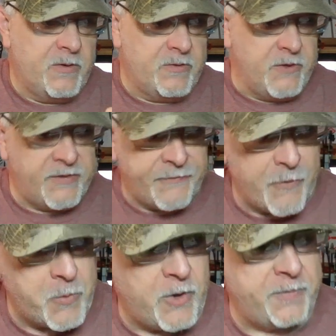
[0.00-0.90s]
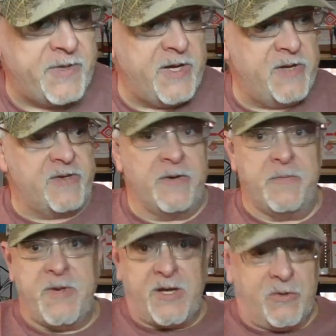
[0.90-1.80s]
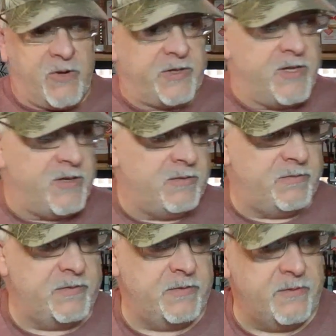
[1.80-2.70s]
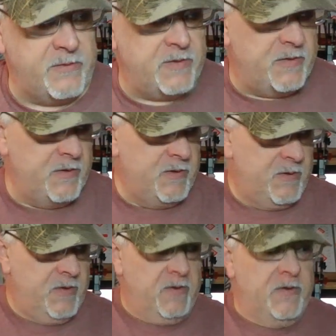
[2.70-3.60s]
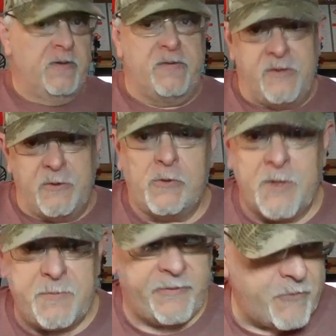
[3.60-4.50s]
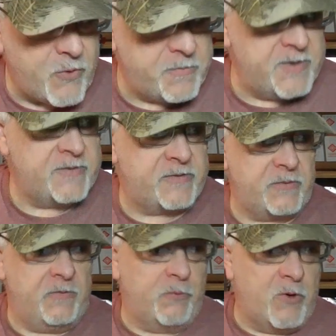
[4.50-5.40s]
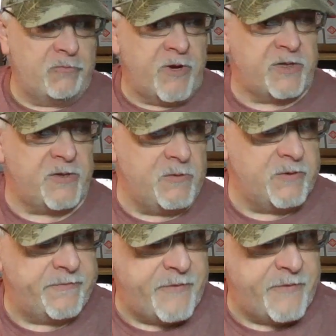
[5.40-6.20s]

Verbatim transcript: So this firmware update is going to be correcting the zeroing performance, wrong reticle in the